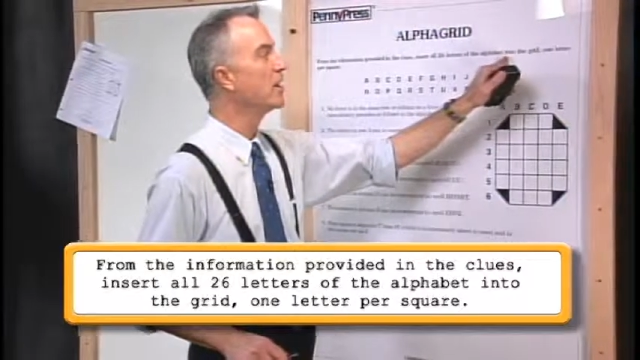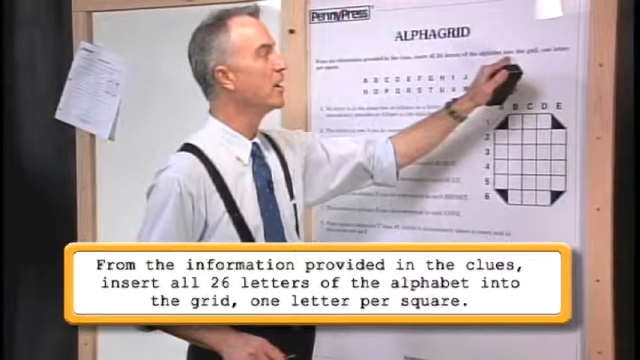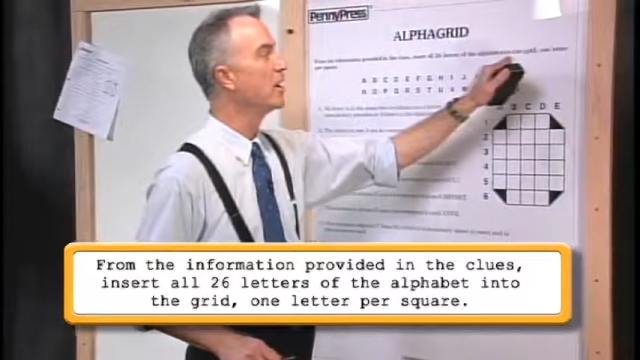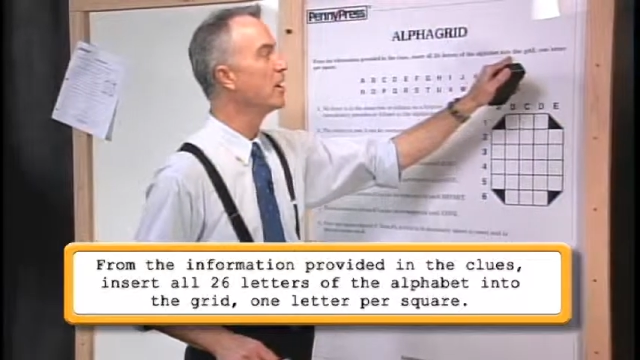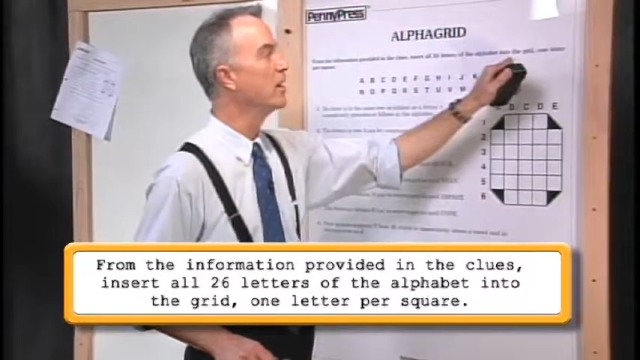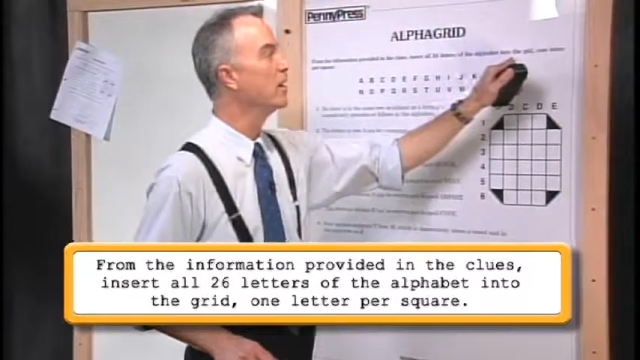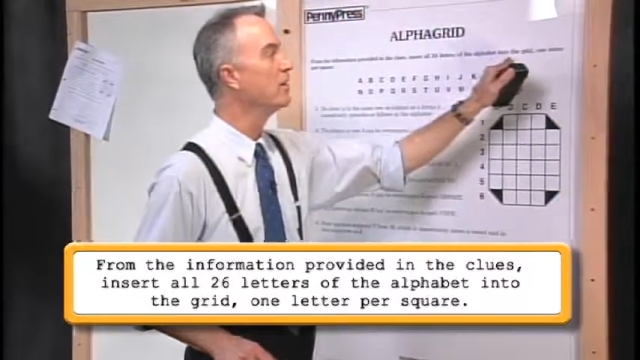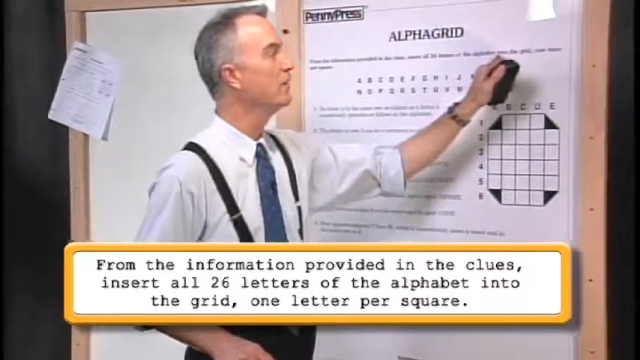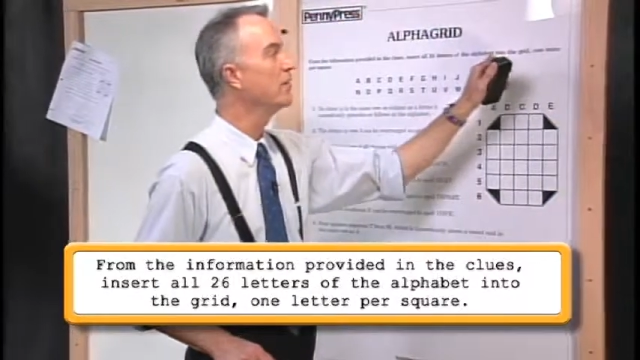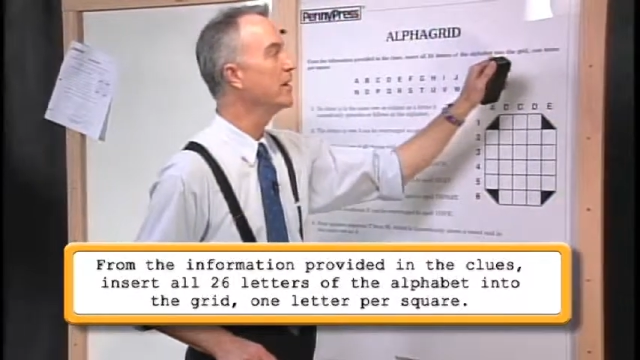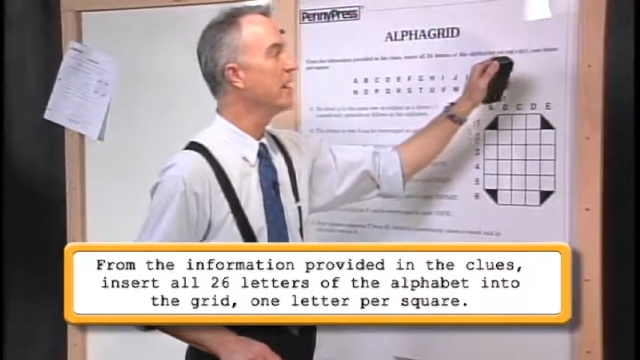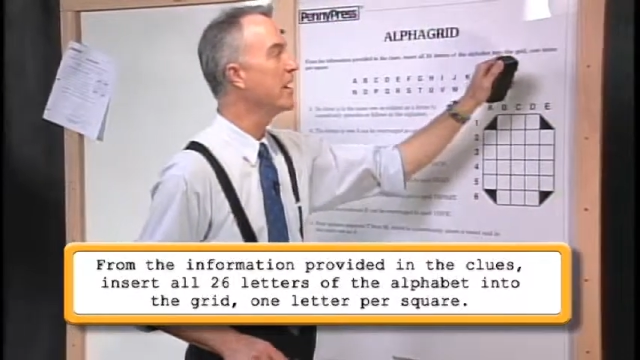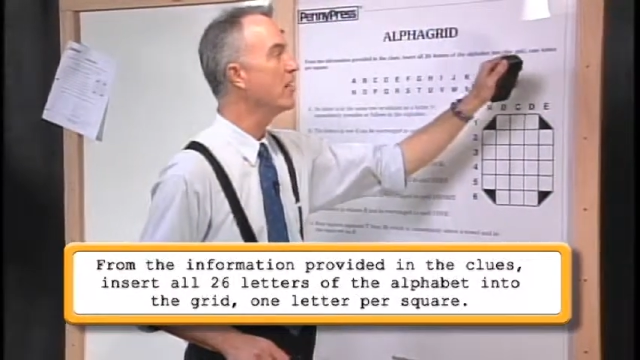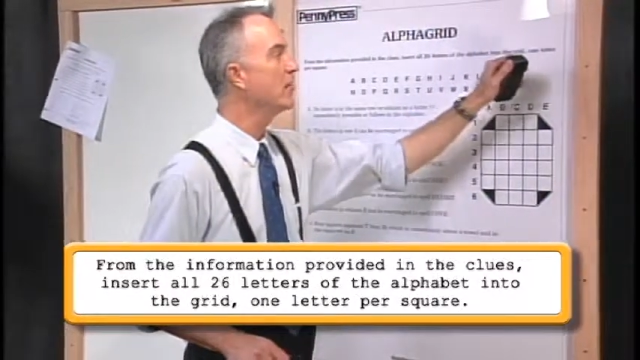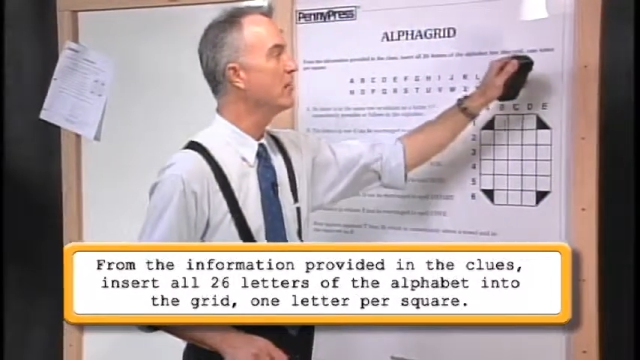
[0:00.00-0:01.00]
of the
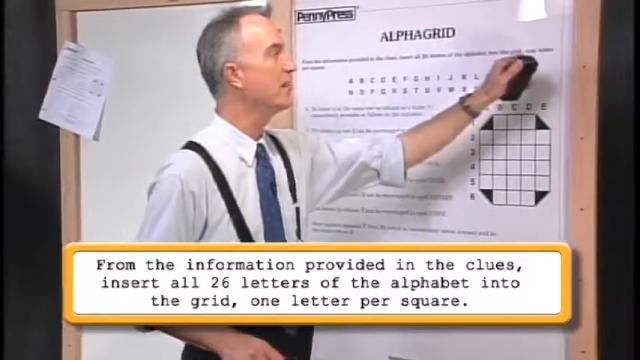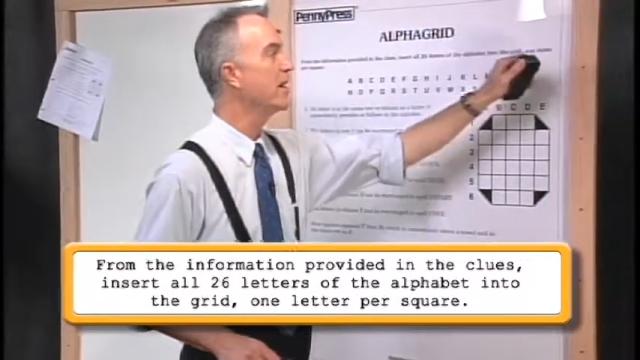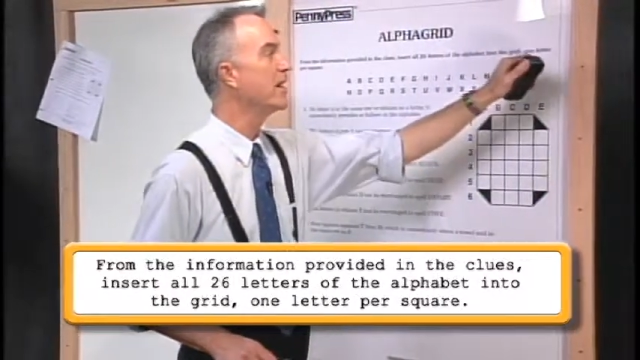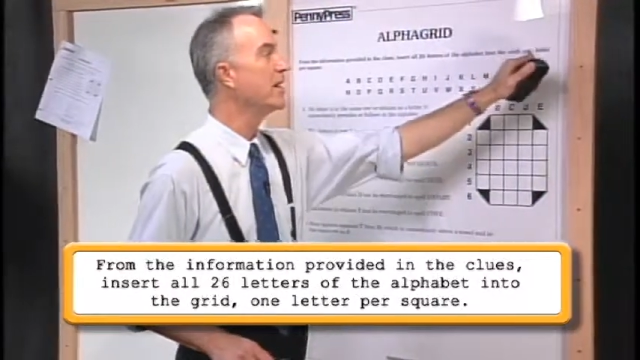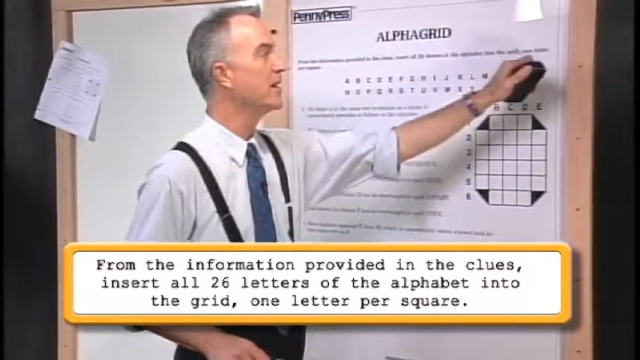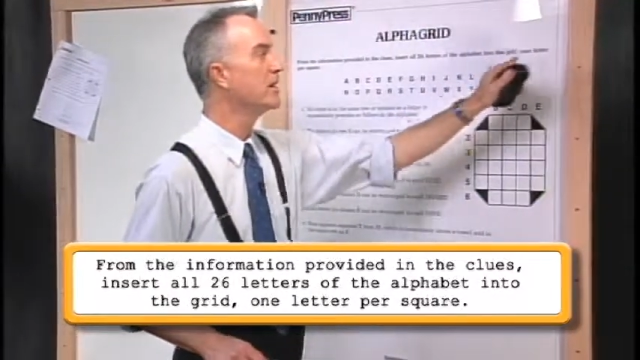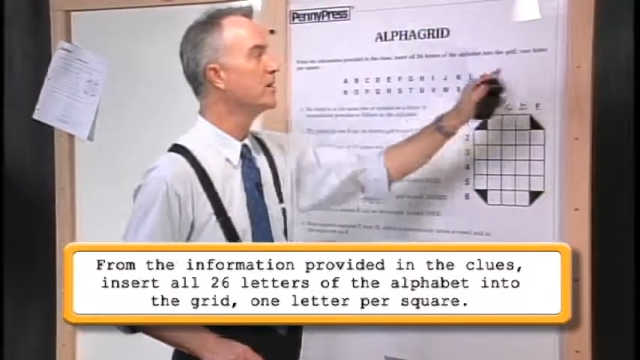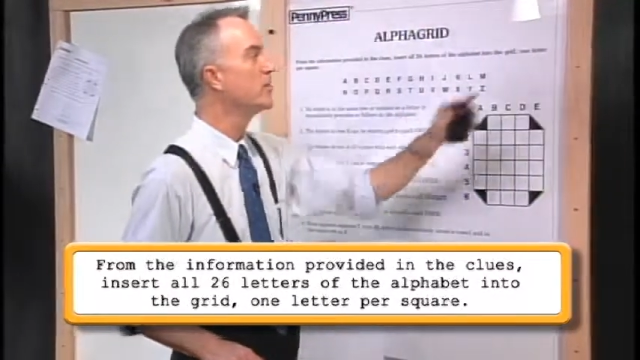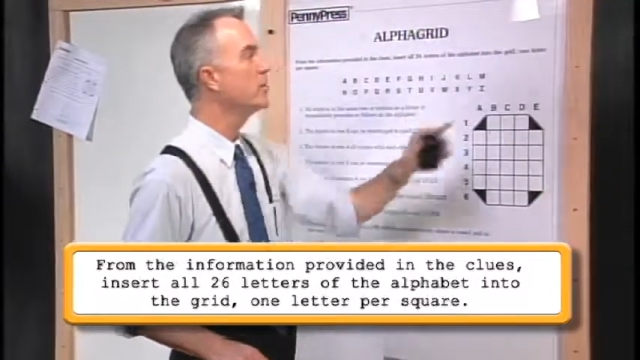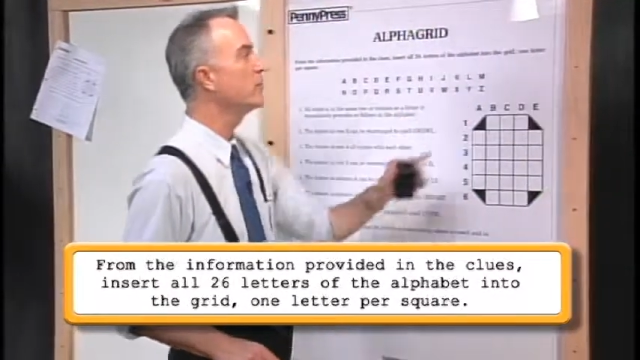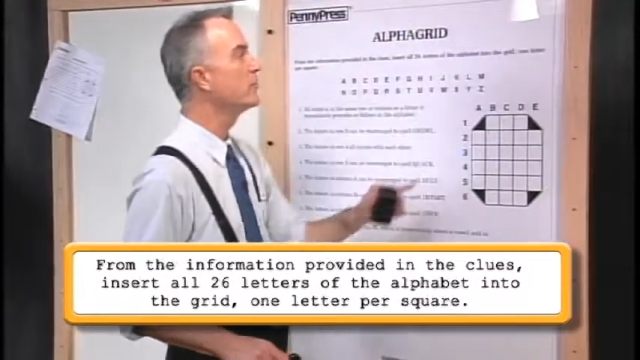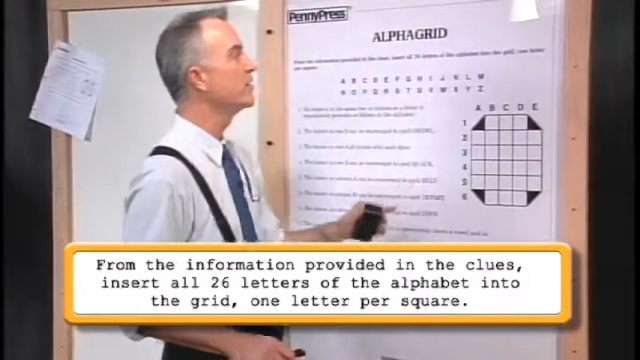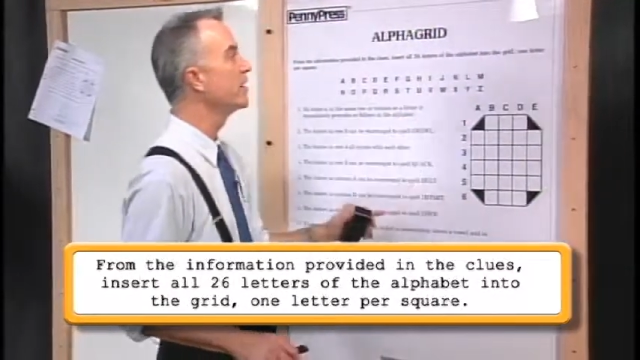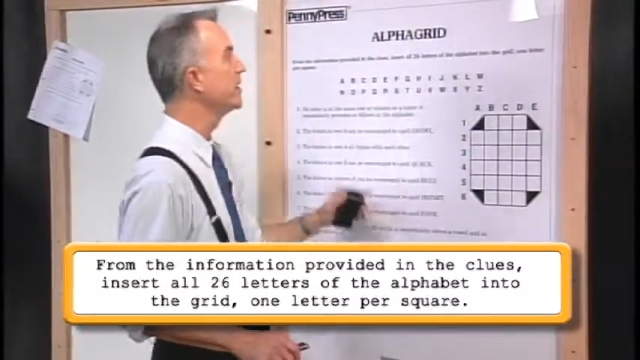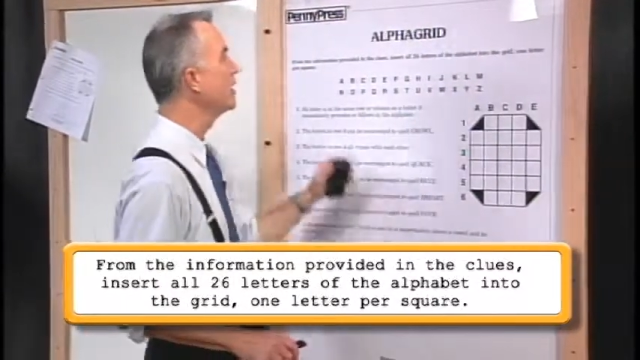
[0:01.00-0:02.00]
alphabet into the
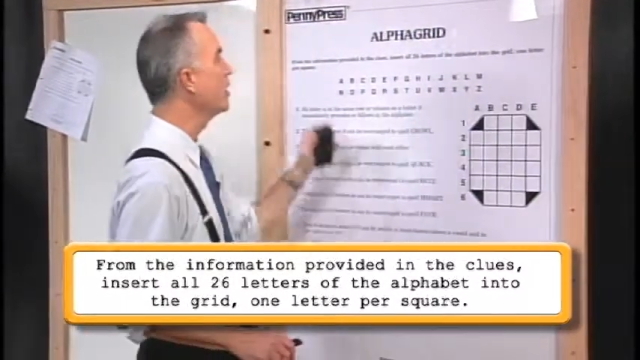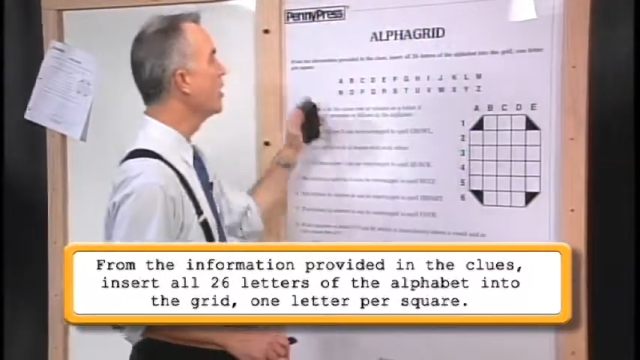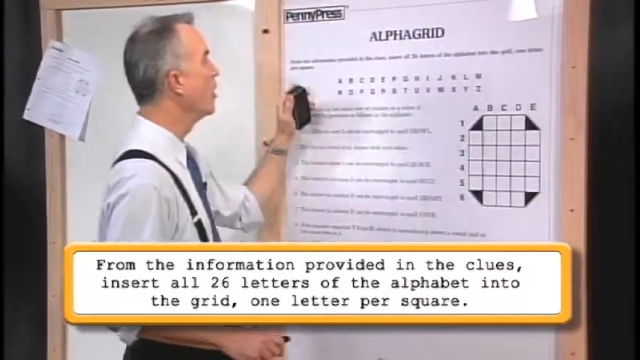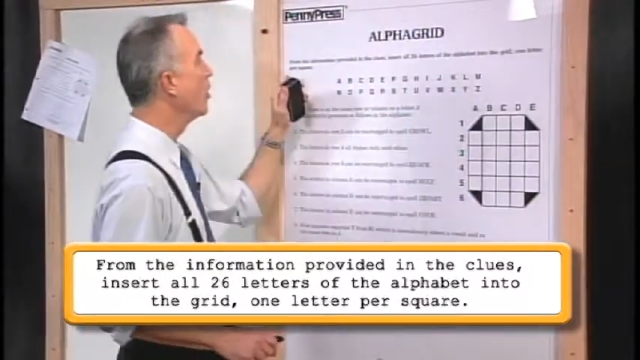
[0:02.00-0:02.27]
grid,